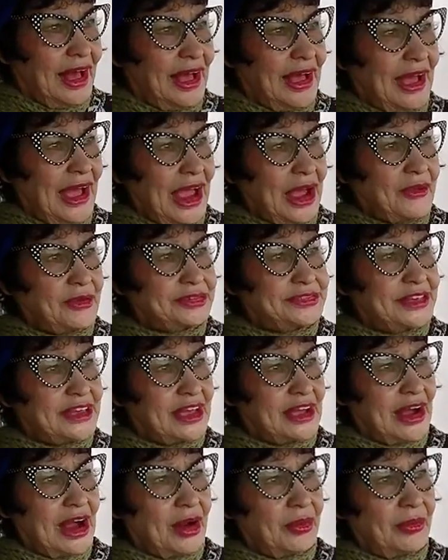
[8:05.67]
I would
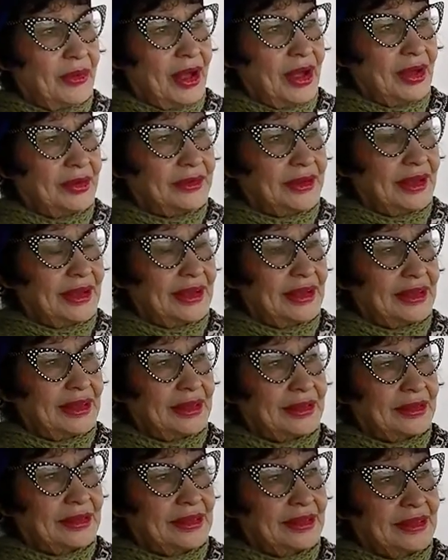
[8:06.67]
say around
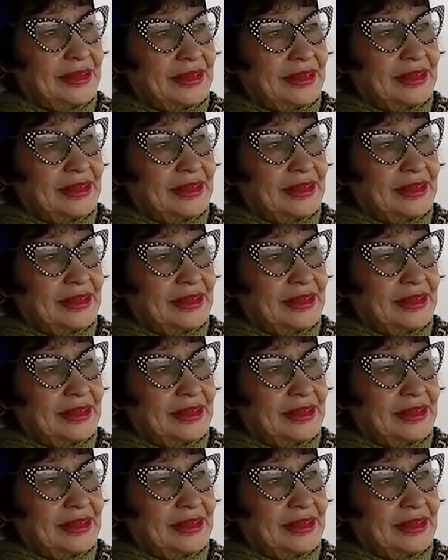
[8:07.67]
uh,